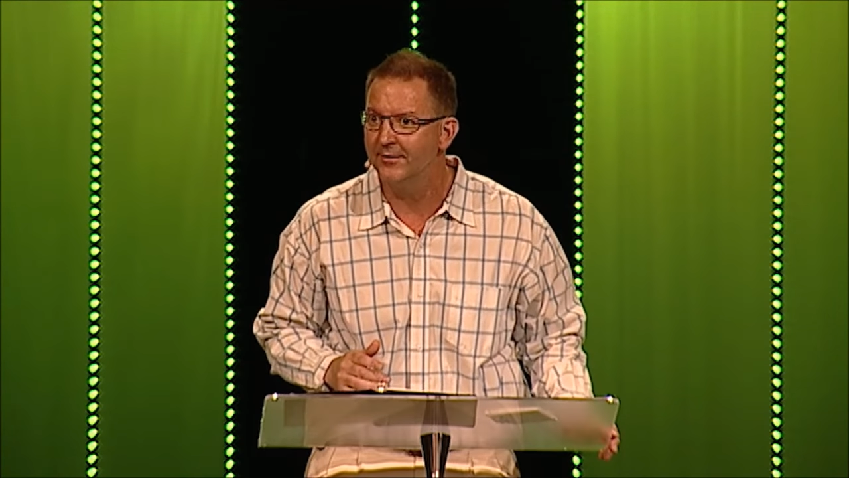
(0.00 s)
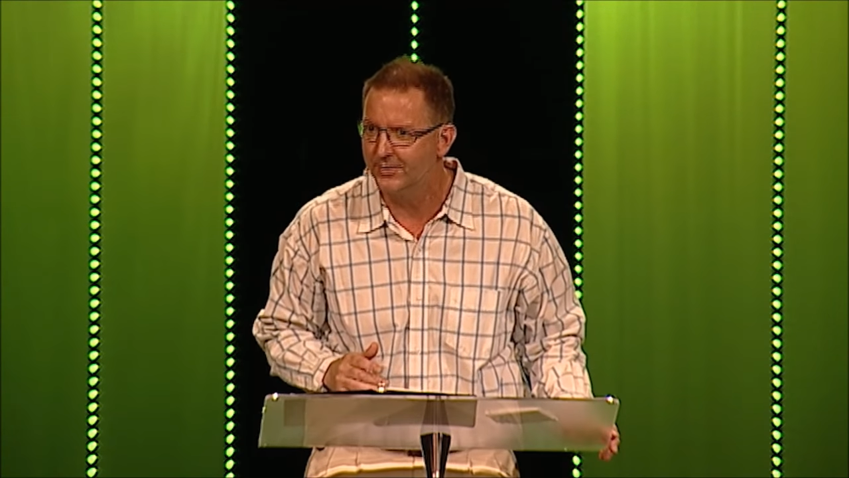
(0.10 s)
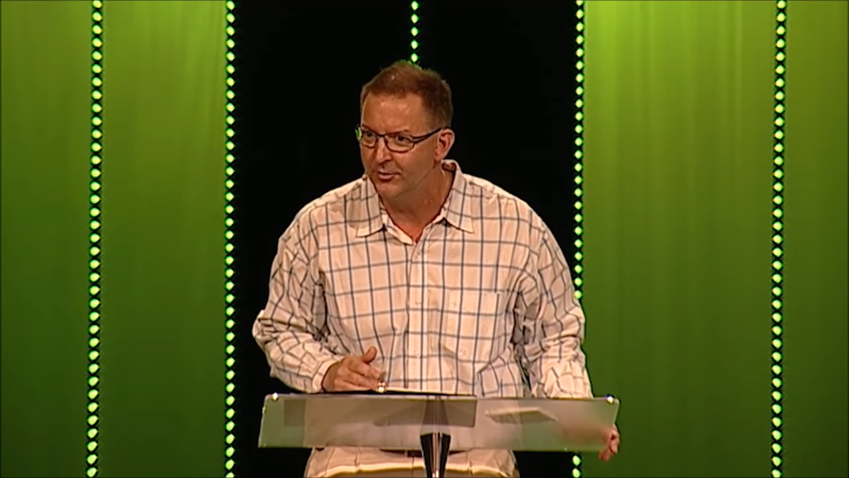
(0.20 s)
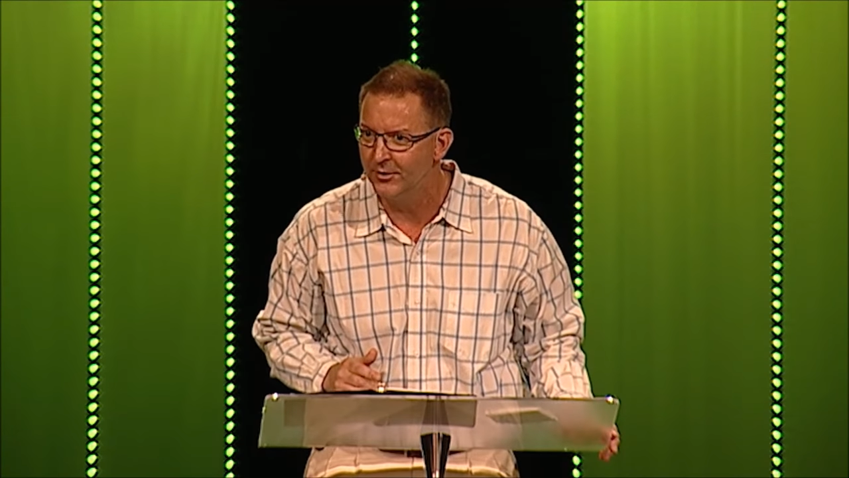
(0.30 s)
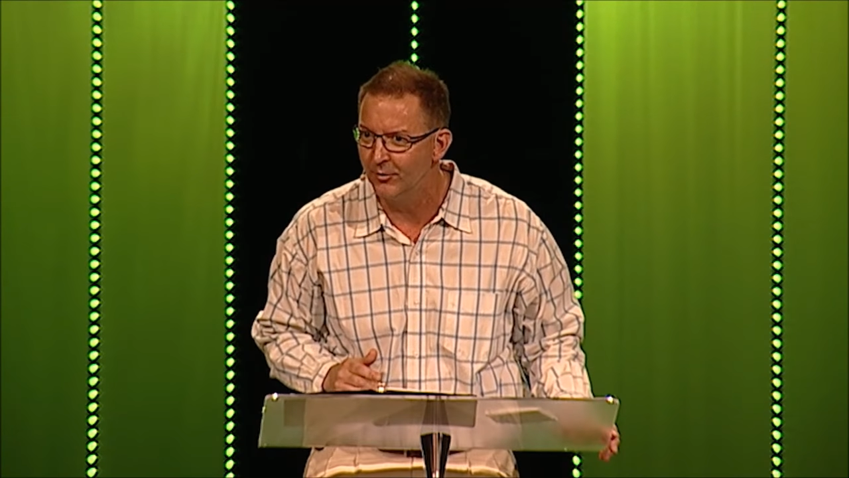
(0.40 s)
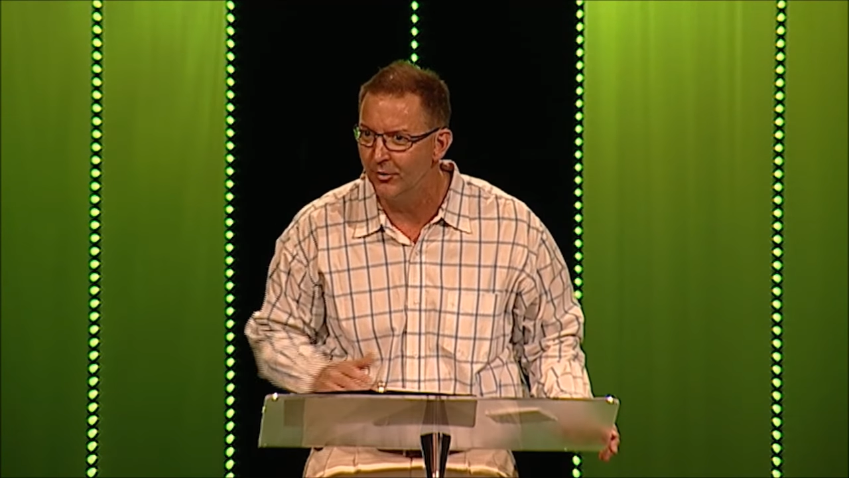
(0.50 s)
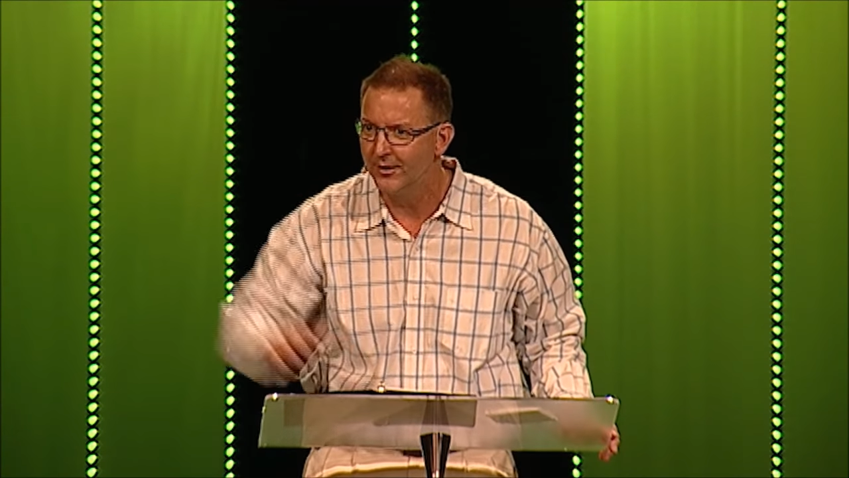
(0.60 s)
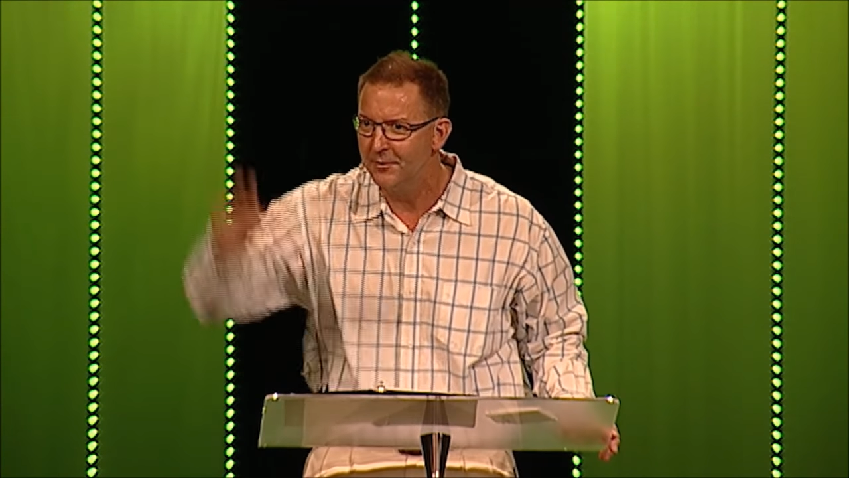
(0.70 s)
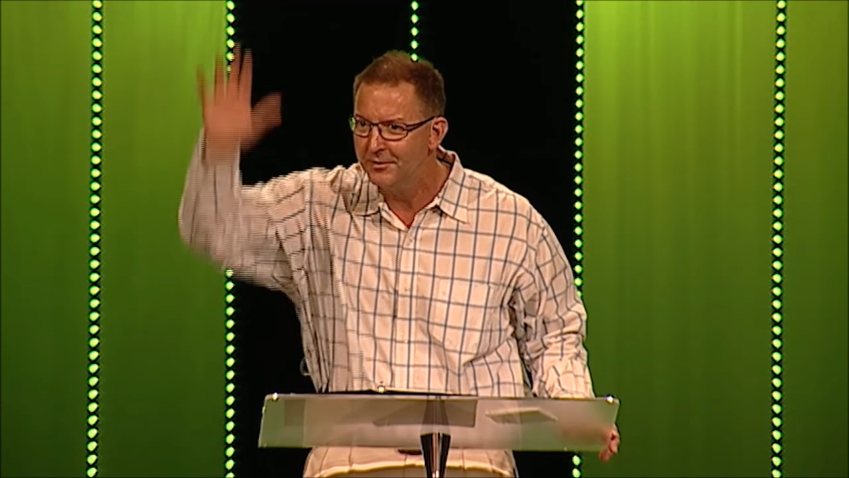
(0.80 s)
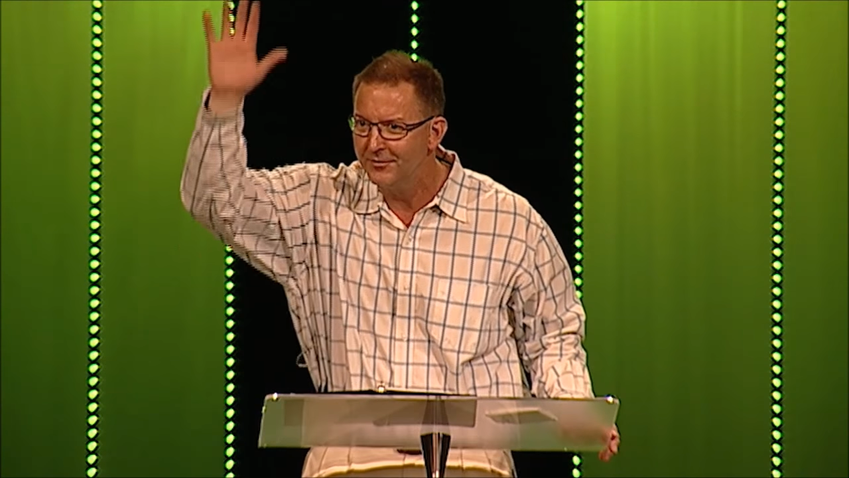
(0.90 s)
a two year old.
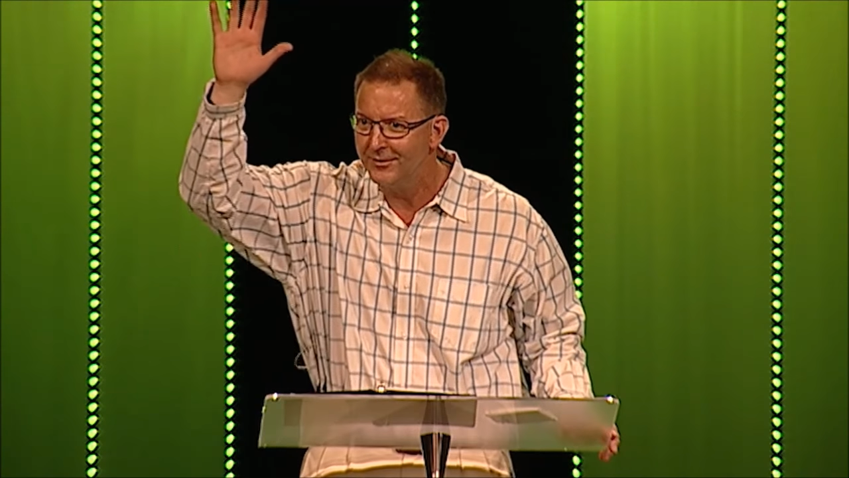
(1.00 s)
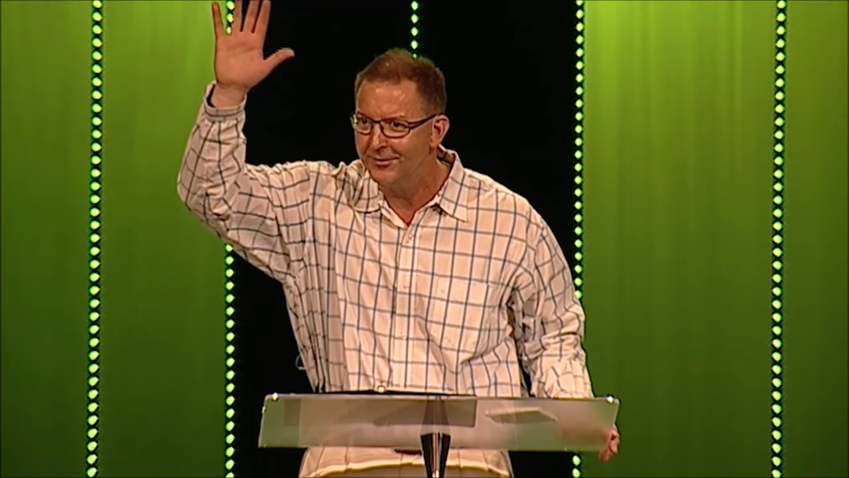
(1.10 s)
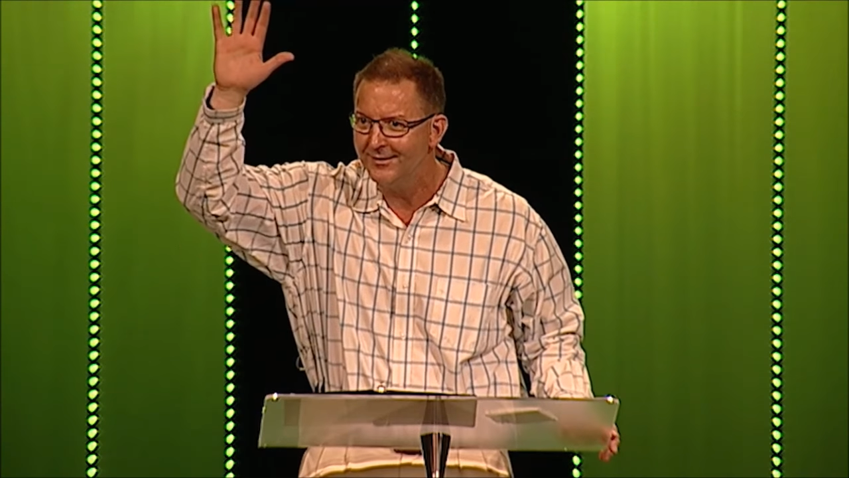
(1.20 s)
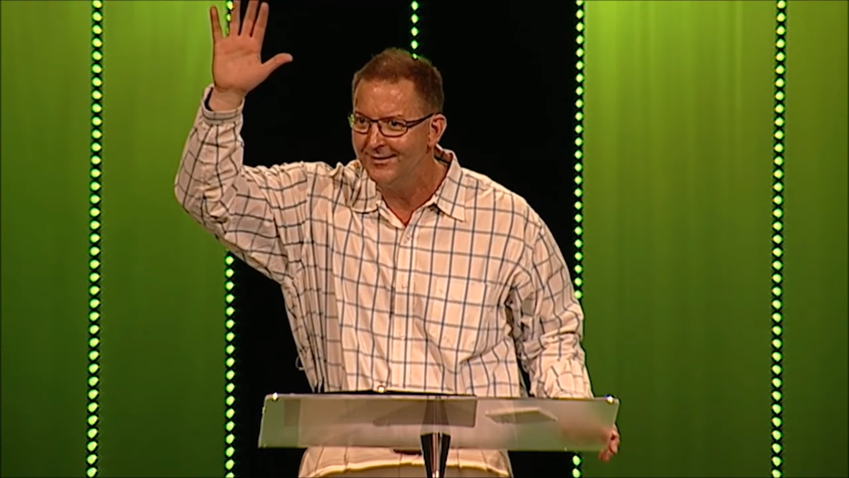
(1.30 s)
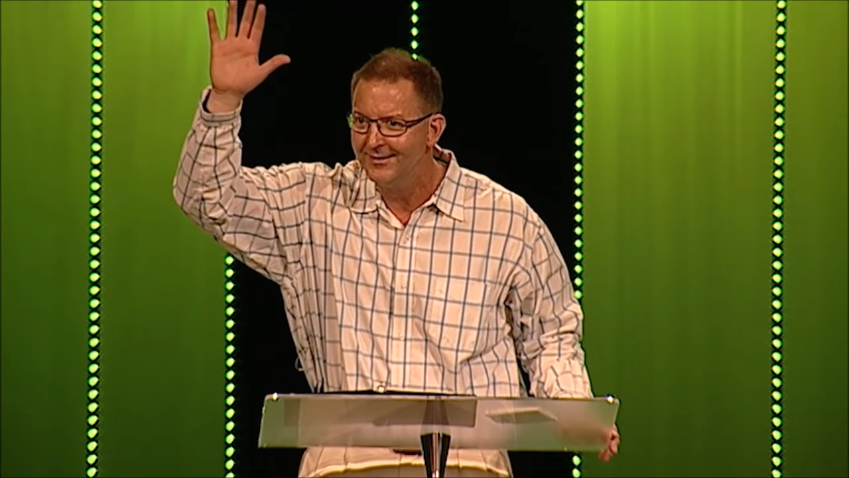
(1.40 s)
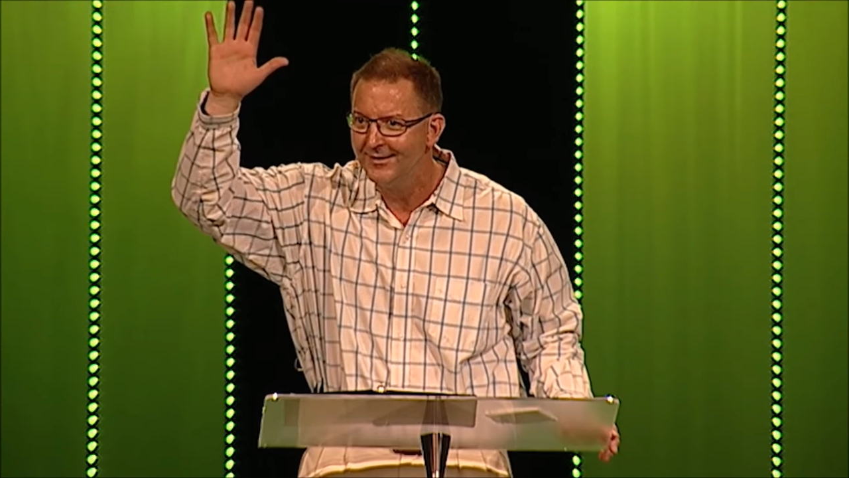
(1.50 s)
How many of you know that?